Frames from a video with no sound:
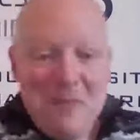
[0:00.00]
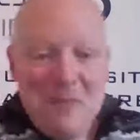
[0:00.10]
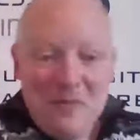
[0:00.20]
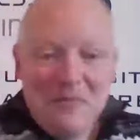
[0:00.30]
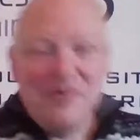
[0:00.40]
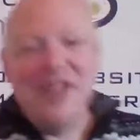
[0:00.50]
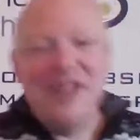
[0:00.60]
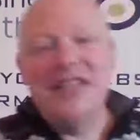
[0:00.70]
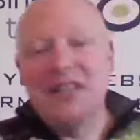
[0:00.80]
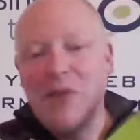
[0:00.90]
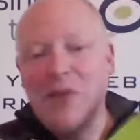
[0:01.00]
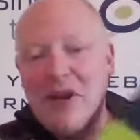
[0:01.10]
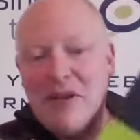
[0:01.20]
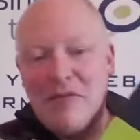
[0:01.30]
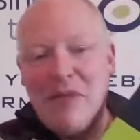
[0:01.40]
But this is the one
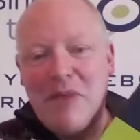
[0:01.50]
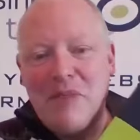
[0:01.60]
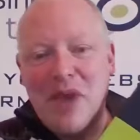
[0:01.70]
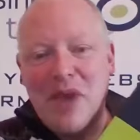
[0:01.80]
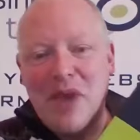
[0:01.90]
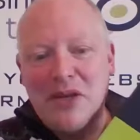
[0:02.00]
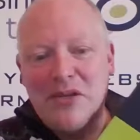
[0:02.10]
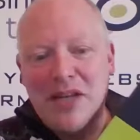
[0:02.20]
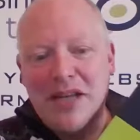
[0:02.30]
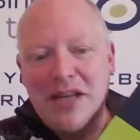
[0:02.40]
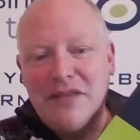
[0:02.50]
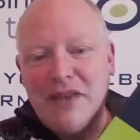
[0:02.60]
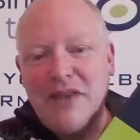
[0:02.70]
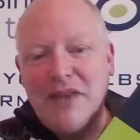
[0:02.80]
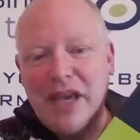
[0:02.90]
I remember and use. And if
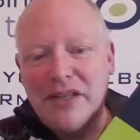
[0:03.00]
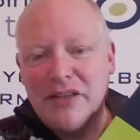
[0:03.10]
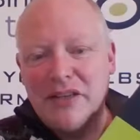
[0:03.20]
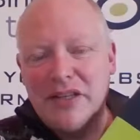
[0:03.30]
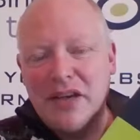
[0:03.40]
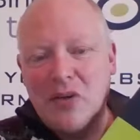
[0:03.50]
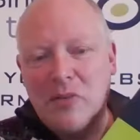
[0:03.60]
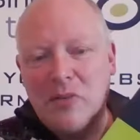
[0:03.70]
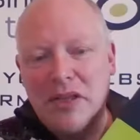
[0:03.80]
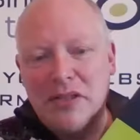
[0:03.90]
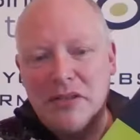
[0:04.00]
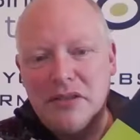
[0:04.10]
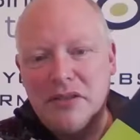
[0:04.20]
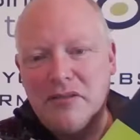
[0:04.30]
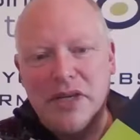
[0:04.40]
you ever get a chance to get a copy of this, you
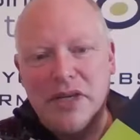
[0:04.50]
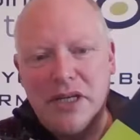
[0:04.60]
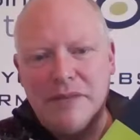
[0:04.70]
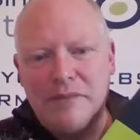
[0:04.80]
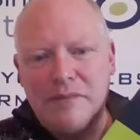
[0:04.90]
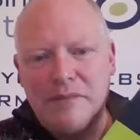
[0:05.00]
should read it.